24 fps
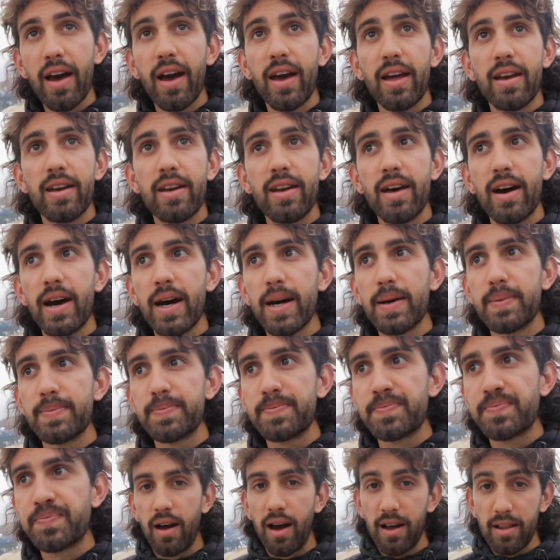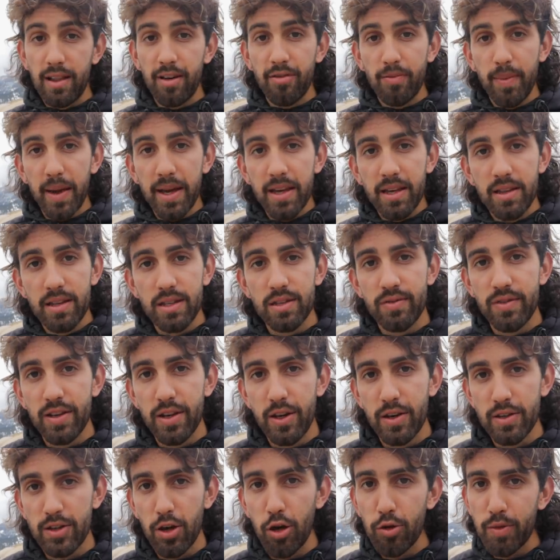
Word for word: And um, I love making these videos.